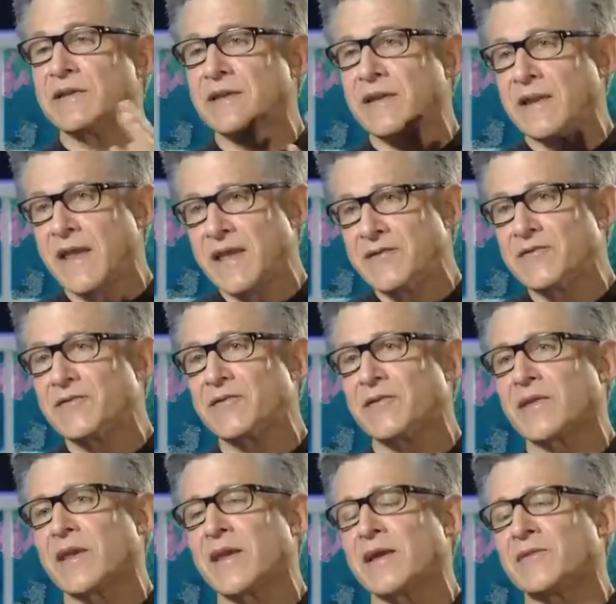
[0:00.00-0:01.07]
can enter the
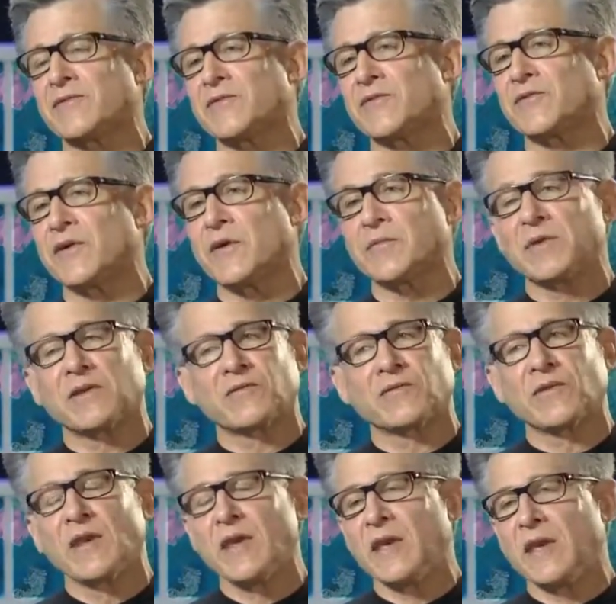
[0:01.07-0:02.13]
cancer cell,
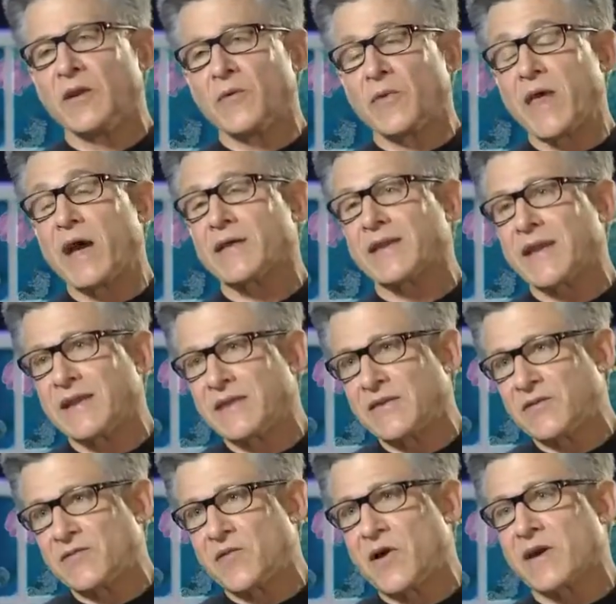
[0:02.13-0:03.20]
because without getting the
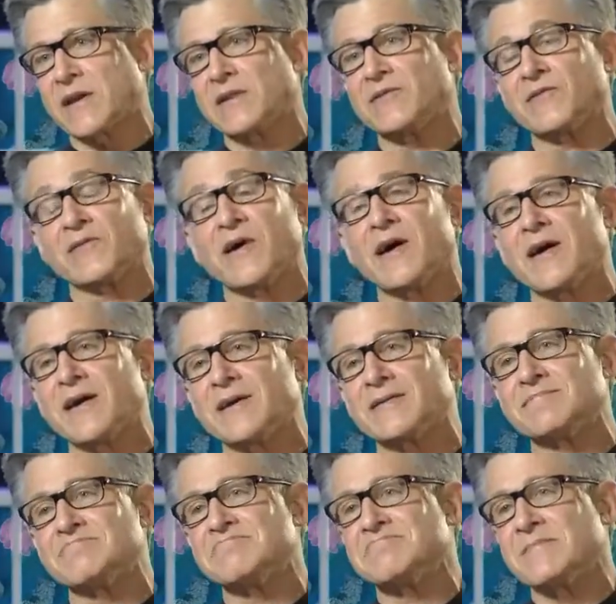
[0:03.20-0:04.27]
drug inside,